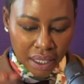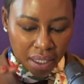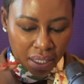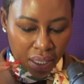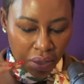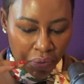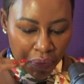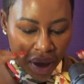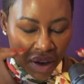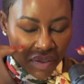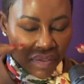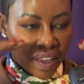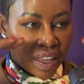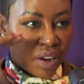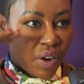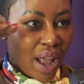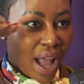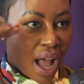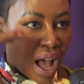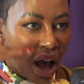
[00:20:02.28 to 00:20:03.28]
Give me a
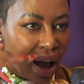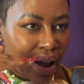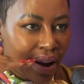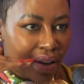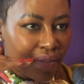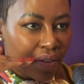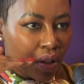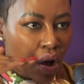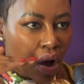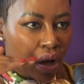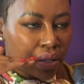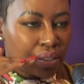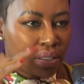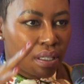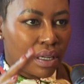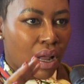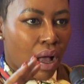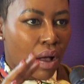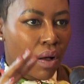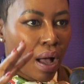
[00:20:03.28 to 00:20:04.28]
very high-level answer
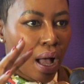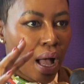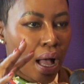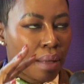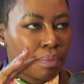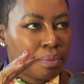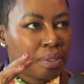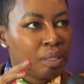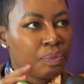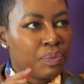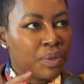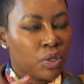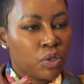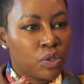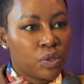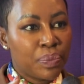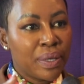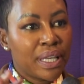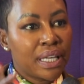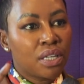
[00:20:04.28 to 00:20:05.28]
now. You're
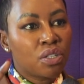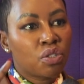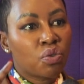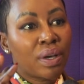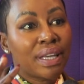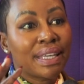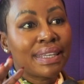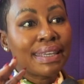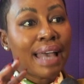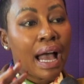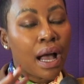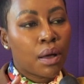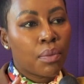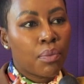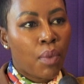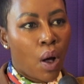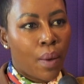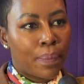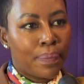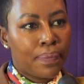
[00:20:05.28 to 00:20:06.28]
speaking to a young
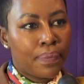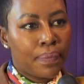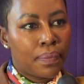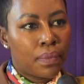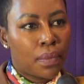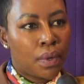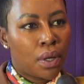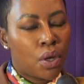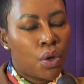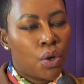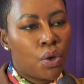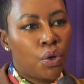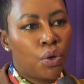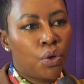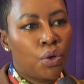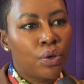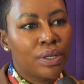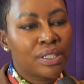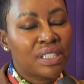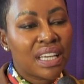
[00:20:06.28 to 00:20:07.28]
mom
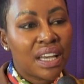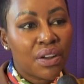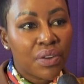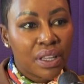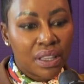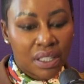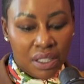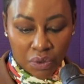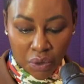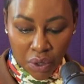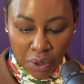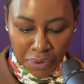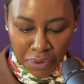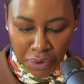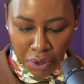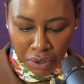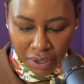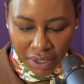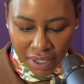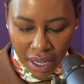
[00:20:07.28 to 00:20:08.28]
who is hearing this for the
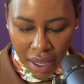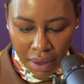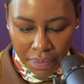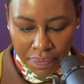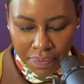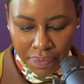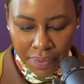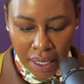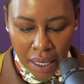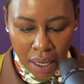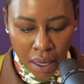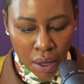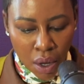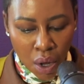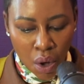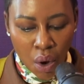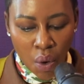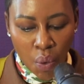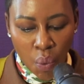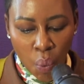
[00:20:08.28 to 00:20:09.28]
first time.
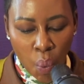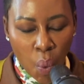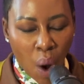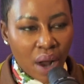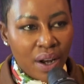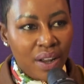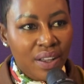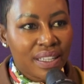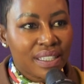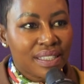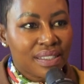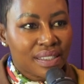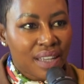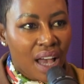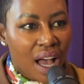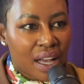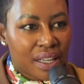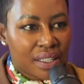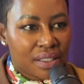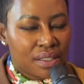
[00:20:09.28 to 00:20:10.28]
What are the
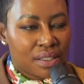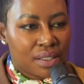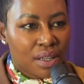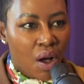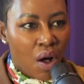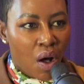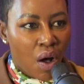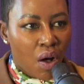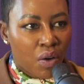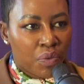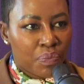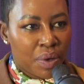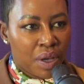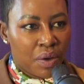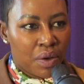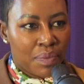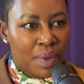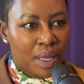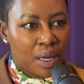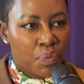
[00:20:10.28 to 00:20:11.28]
signs of
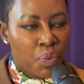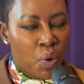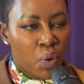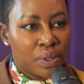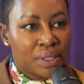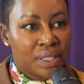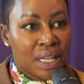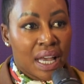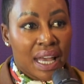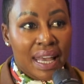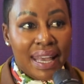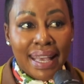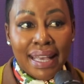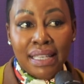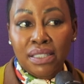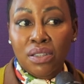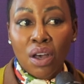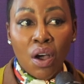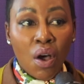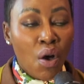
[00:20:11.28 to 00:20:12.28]
perimenopause?
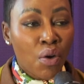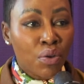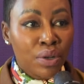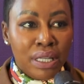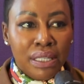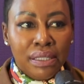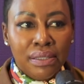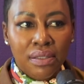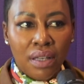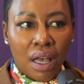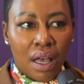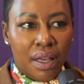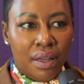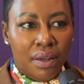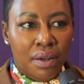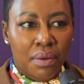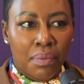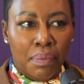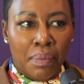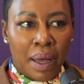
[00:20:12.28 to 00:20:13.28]
Is the only
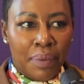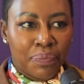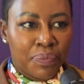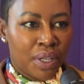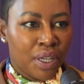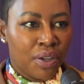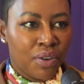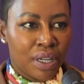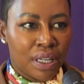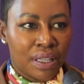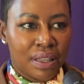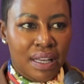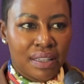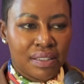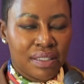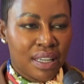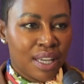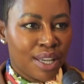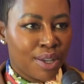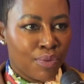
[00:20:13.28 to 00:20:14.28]
sign my period that's
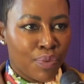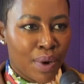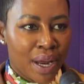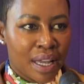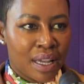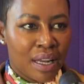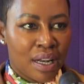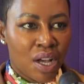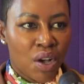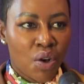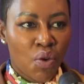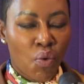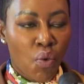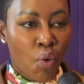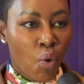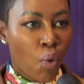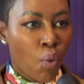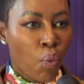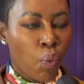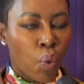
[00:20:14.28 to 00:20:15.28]
irregular,
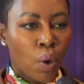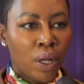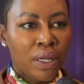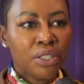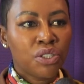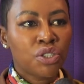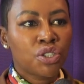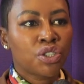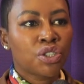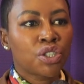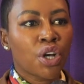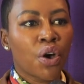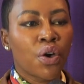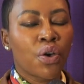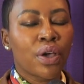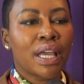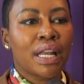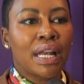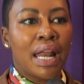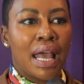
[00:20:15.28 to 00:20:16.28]
or will it show
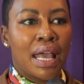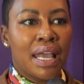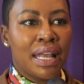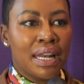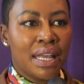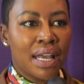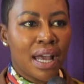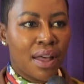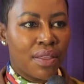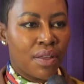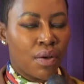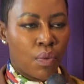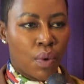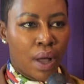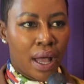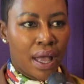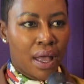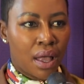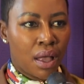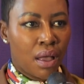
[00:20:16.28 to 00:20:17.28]
in any other
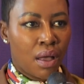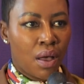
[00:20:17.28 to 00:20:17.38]
way?